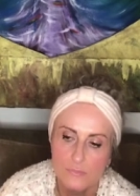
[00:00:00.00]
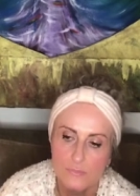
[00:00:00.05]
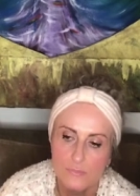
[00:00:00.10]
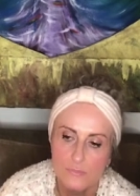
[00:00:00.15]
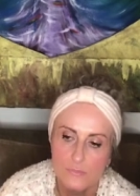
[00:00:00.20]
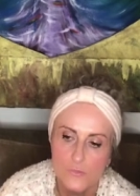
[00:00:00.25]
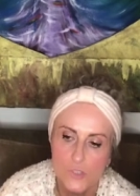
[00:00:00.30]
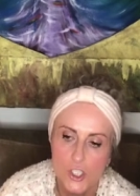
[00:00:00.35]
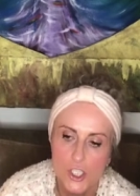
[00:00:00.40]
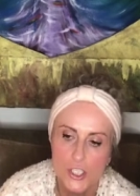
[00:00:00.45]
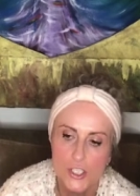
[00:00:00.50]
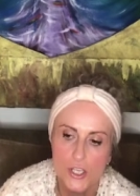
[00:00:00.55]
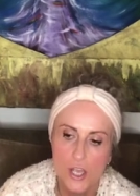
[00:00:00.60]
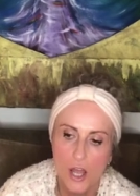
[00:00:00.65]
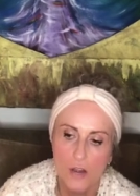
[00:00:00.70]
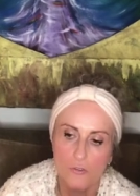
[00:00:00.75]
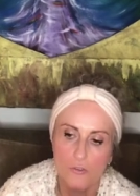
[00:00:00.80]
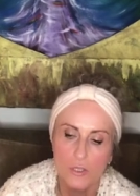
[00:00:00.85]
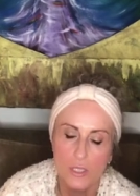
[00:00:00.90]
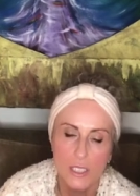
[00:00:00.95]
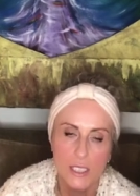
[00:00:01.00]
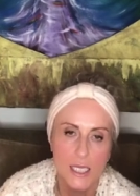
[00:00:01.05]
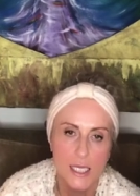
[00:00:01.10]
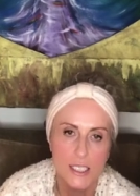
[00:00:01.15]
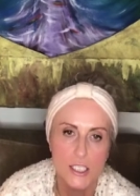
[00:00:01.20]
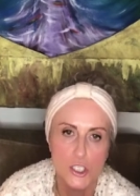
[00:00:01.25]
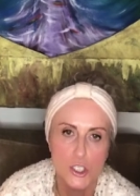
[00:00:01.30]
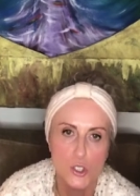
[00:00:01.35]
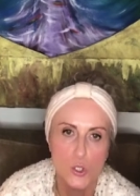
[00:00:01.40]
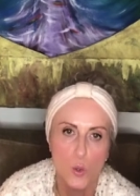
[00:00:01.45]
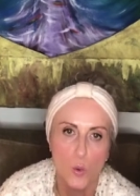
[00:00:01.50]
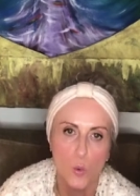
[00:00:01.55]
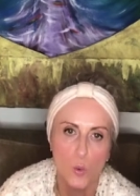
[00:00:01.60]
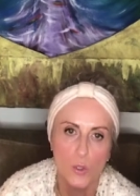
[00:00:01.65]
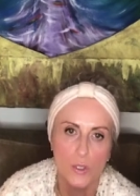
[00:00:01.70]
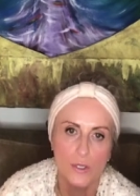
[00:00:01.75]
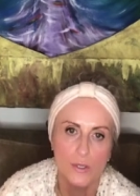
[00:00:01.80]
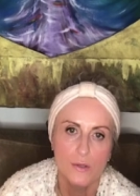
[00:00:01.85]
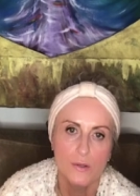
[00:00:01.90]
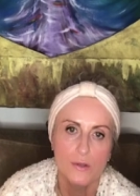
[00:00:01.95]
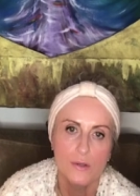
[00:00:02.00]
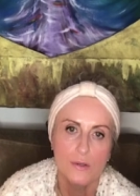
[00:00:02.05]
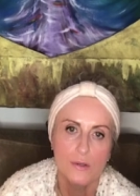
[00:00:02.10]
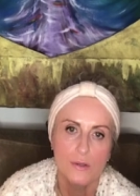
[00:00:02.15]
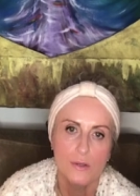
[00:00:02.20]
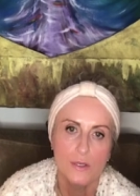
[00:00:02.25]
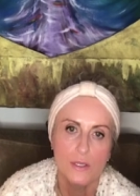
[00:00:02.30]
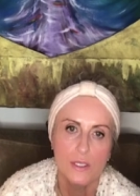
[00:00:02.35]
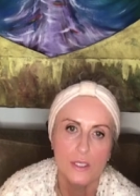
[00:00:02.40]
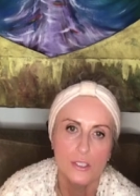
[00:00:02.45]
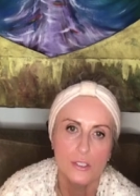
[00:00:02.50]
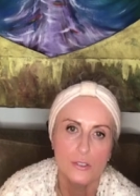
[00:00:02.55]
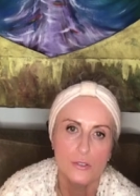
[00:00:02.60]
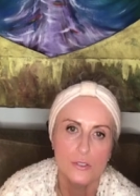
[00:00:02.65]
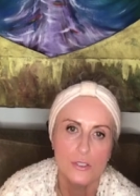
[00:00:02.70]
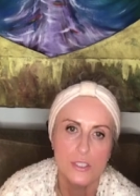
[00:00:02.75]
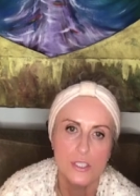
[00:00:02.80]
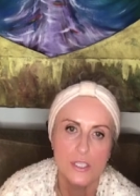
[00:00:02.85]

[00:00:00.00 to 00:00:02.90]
she's got a really nice tone and a good